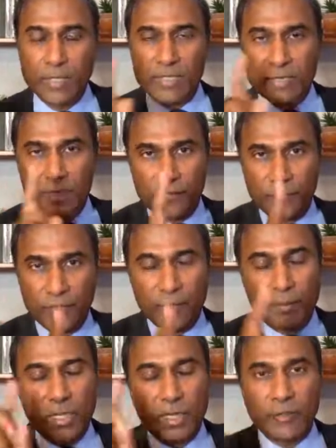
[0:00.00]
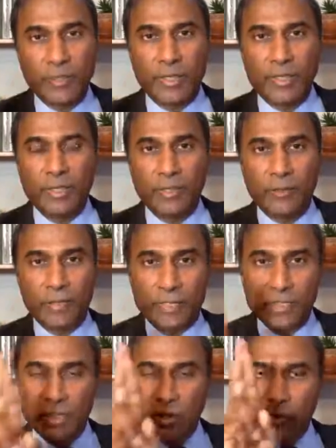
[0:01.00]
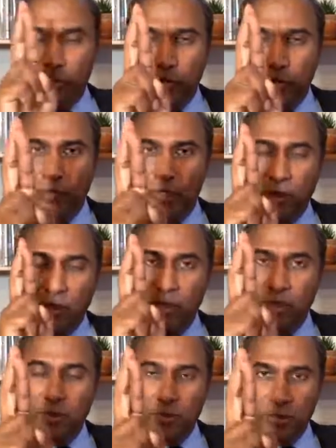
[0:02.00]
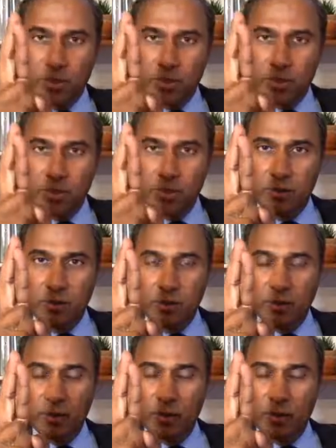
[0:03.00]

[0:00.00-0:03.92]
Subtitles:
is based on fear-mongering and ignorance. Through fear and ignorance